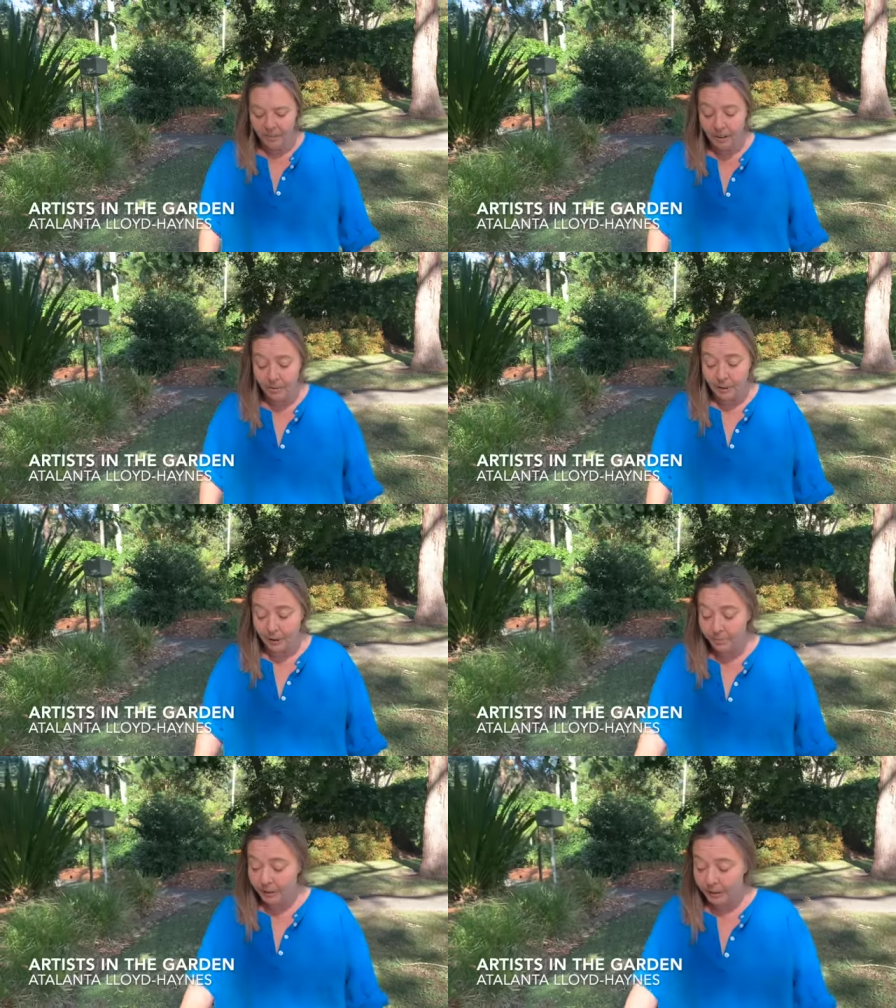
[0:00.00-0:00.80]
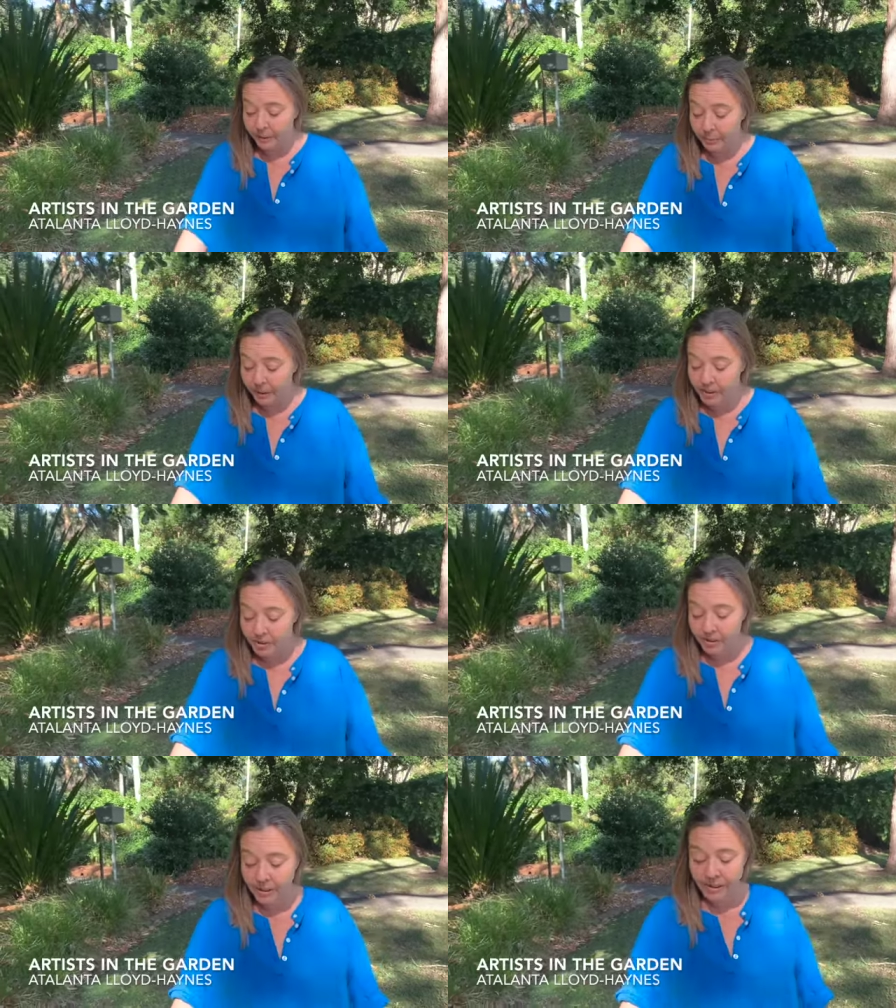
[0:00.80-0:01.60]
I'm unpacking my
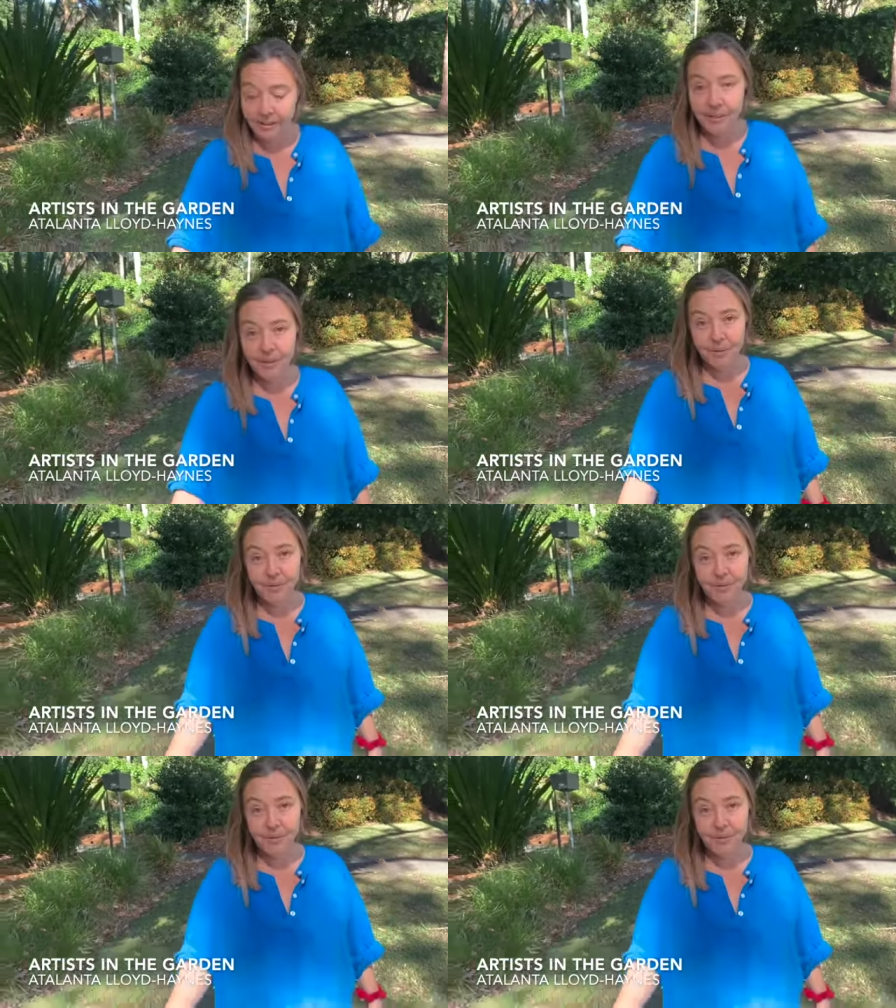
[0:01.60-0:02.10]
suitcase.